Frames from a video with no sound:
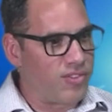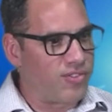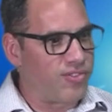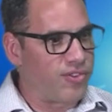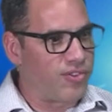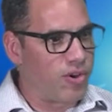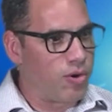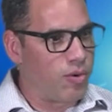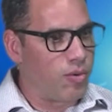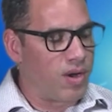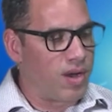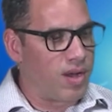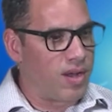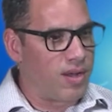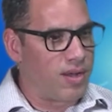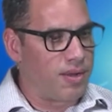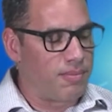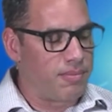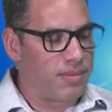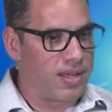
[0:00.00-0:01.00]
So,
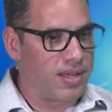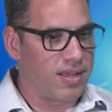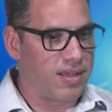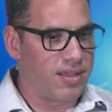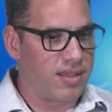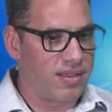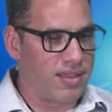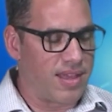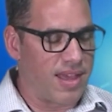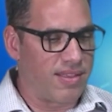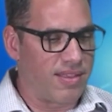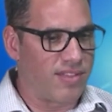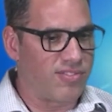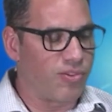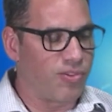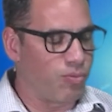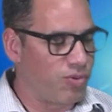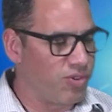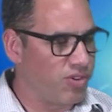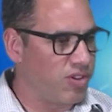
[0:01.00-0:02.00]
um, yeah, that's a
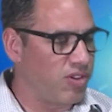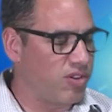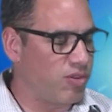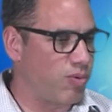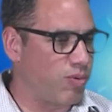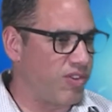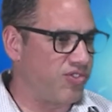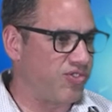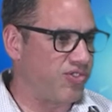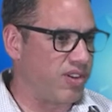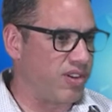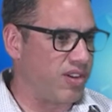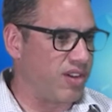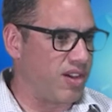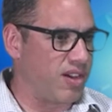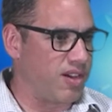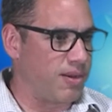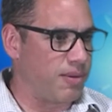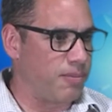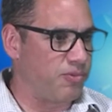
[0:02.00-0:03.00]
really good question.
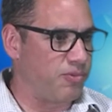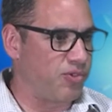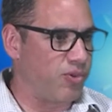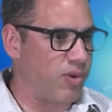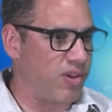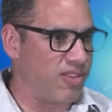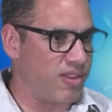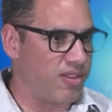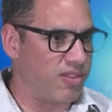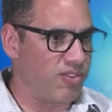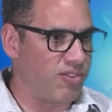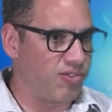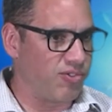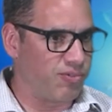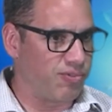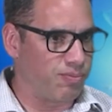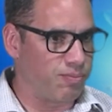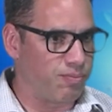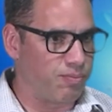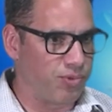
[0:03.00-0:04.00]
Um, so, I think there's
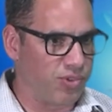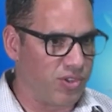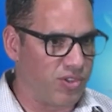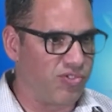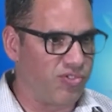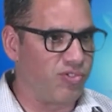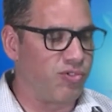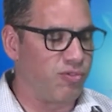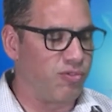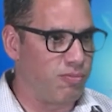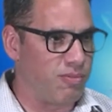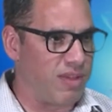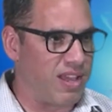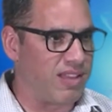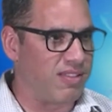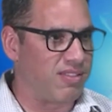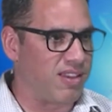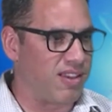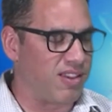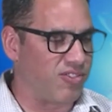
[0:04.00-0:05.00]
really two main
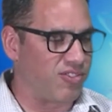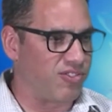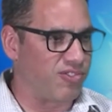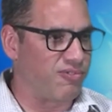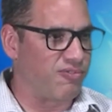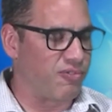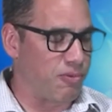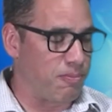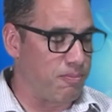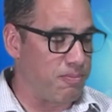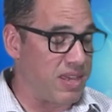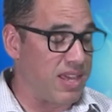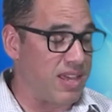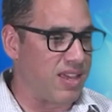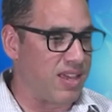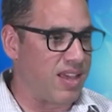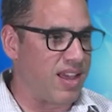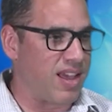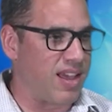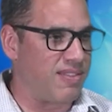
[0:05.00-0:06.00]
things for
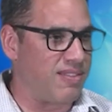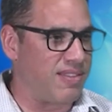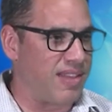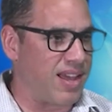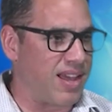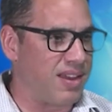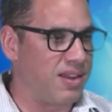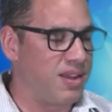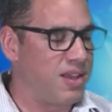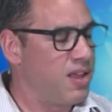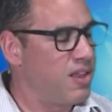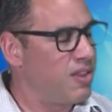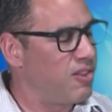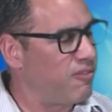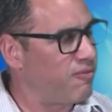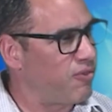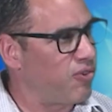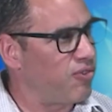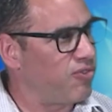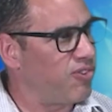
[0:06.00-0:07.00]
me, and that the
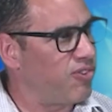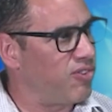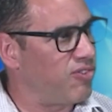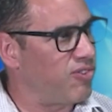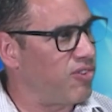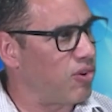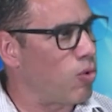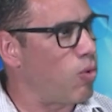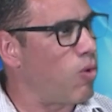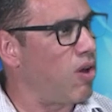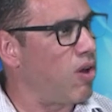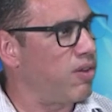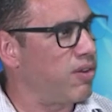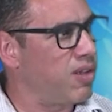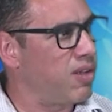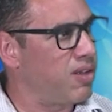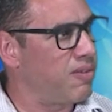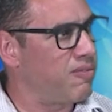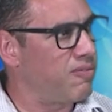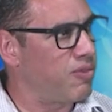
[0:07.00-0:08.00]
first is the quality
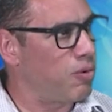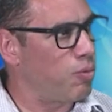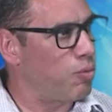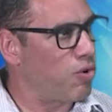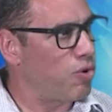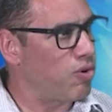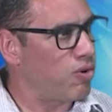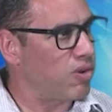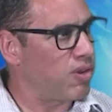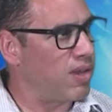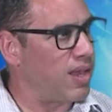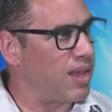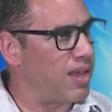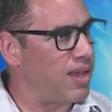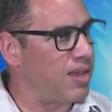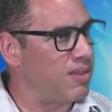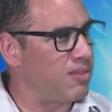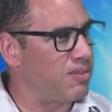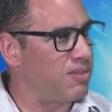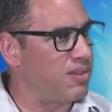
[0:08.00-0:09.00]
of the work
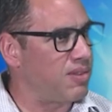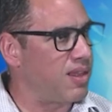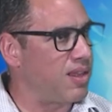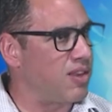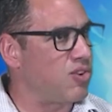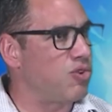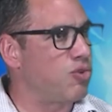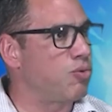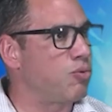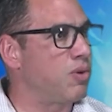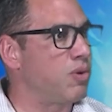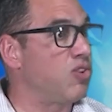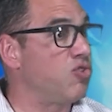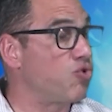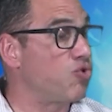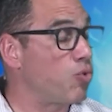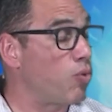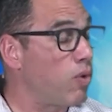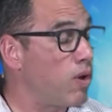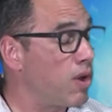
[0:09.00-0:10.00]
and that you
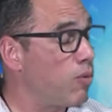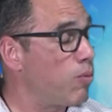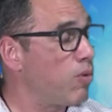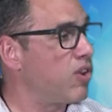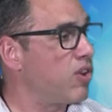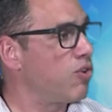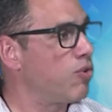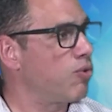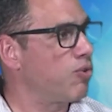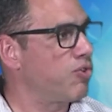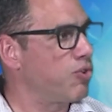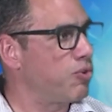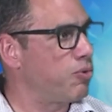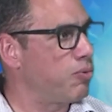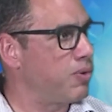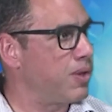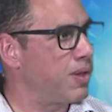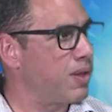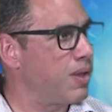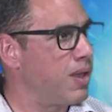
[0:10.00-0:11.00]
enjoy what you're
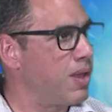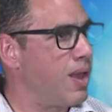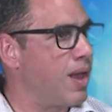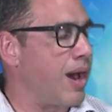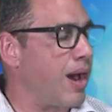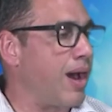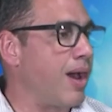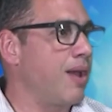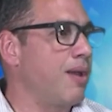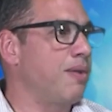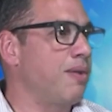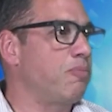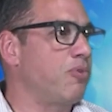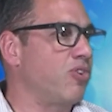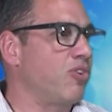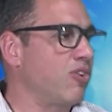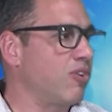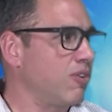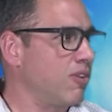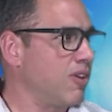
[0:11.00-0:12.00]
doing. I
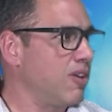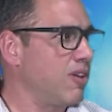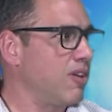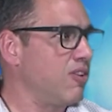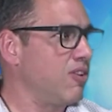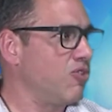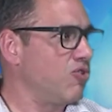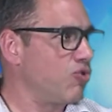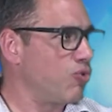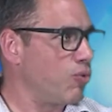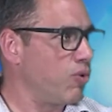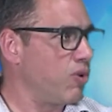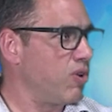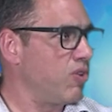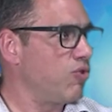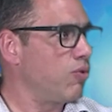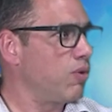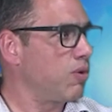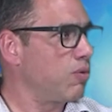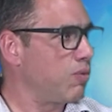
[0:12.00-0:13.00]
particularly enjoy
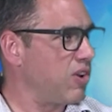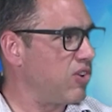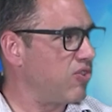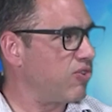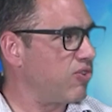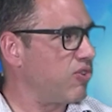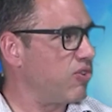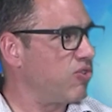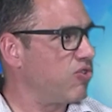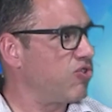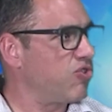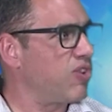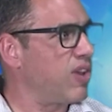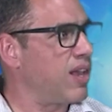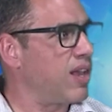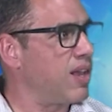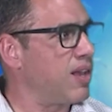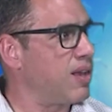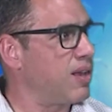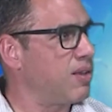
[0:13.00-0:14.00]
doing research
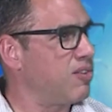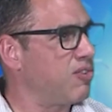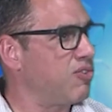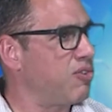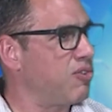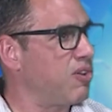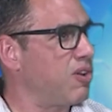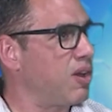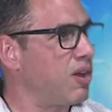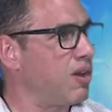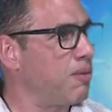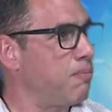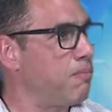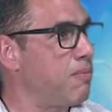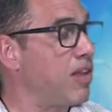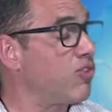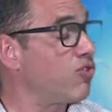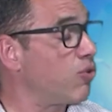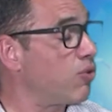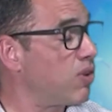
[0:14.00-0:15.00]
and uh,
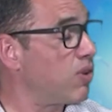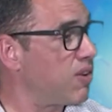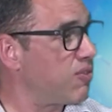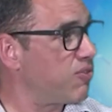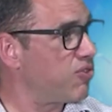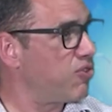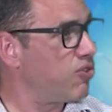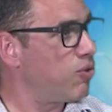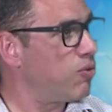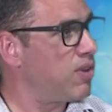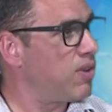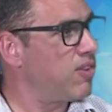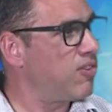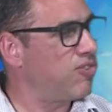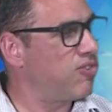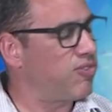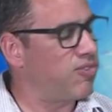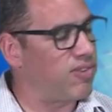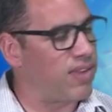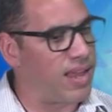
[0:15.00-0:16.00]
mentoring of
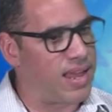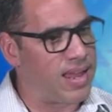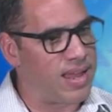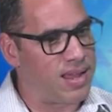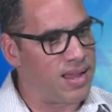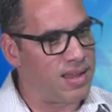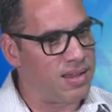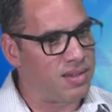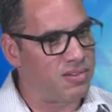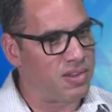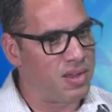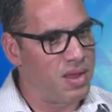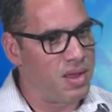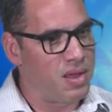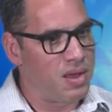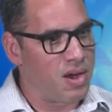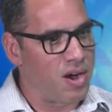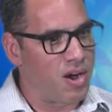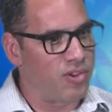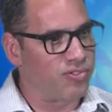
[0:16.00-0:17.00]
students and
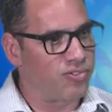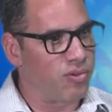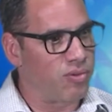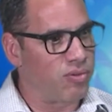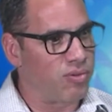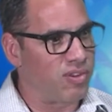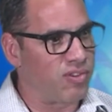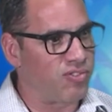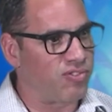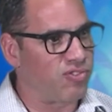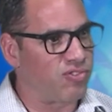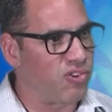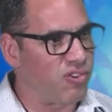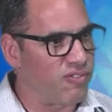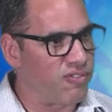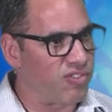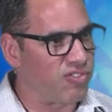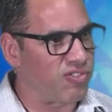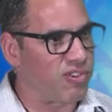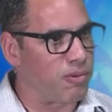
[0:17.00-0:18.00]
also the
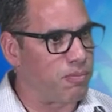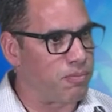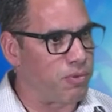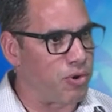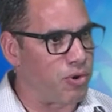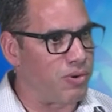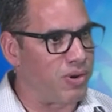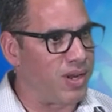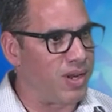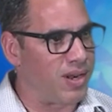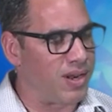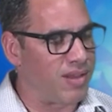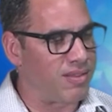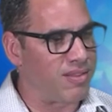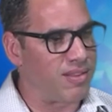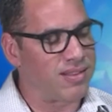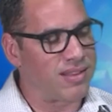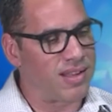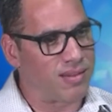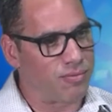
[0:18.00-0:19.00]
service component. And I
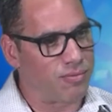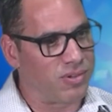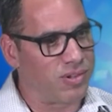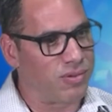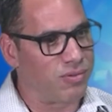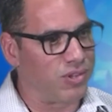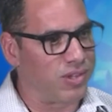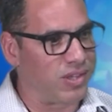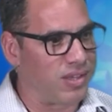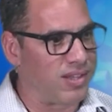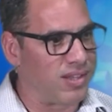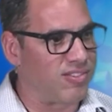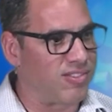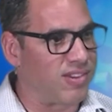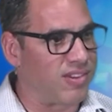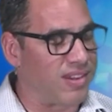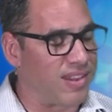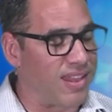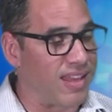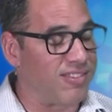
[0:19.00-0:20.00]
think that really leads
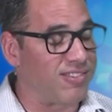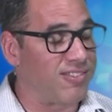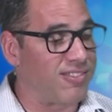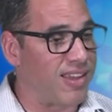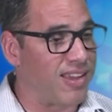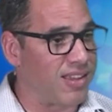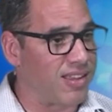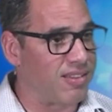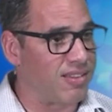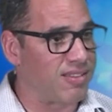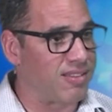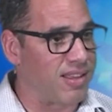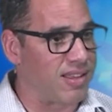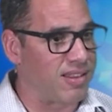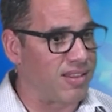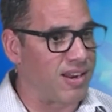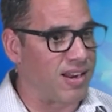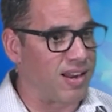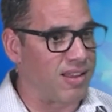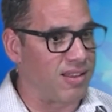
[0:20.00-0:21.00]
into that second thing
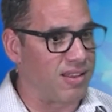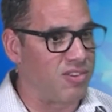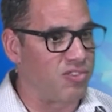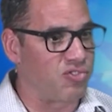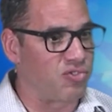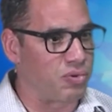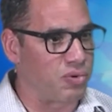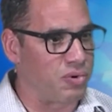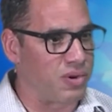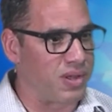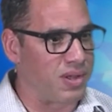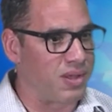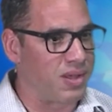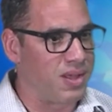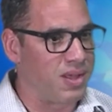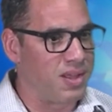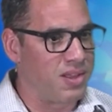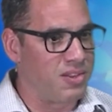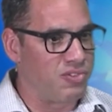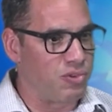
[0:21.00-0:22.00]
that I enjoy
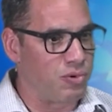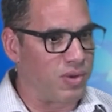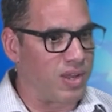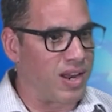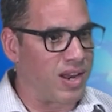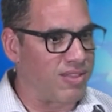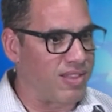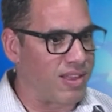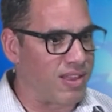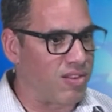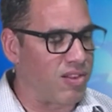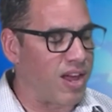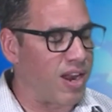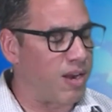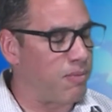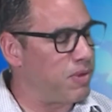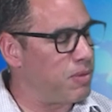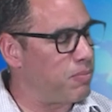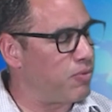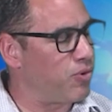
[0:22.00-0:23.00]
doing. And I think a lot of
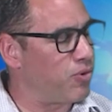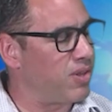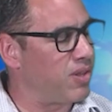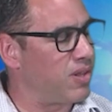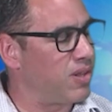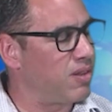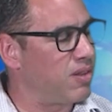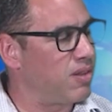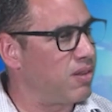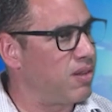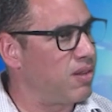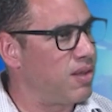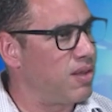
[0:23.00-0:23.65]
people in